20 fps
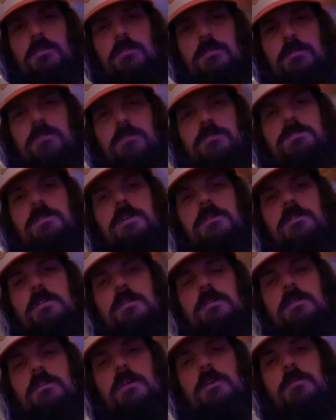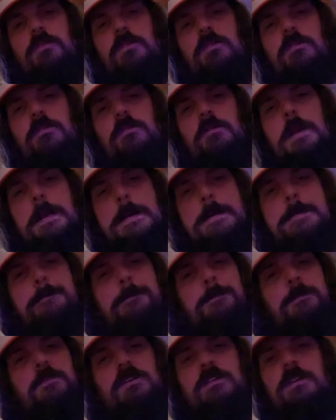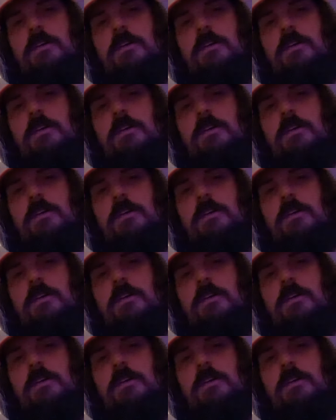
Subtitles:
Thursday night it came in, and